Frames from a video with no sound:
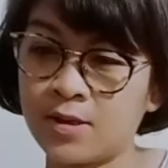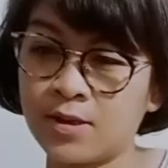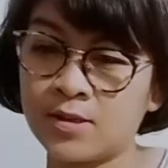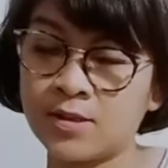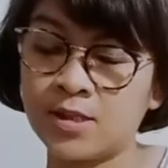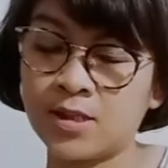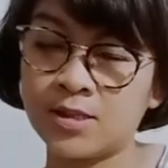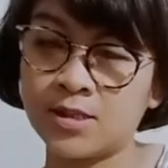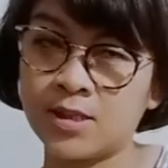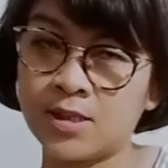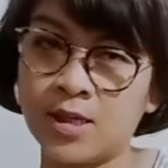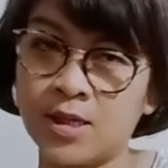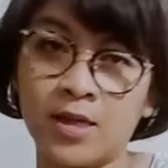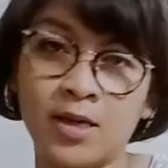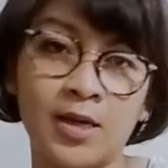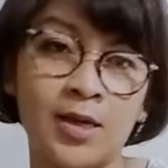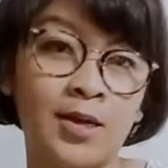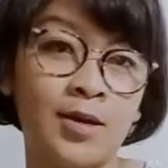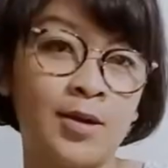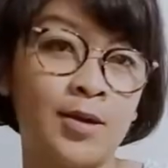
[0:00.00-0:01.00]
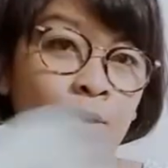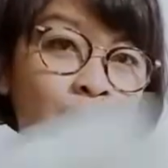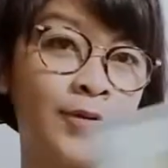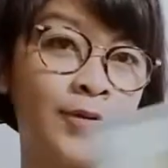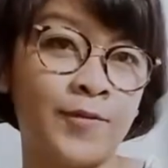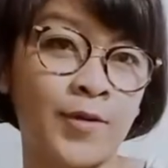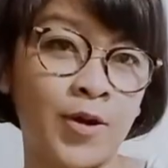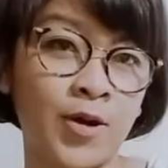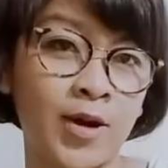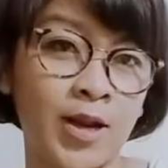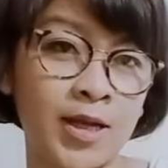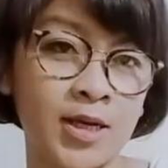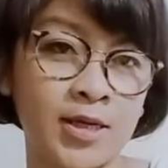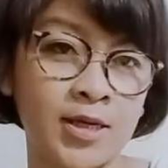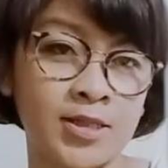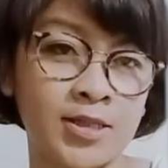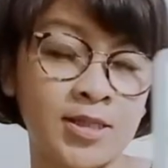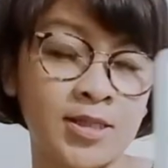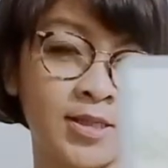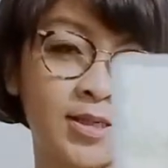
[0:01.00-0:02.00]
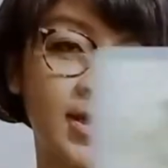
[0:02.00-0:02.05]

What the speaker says: is the overall energy, yeah?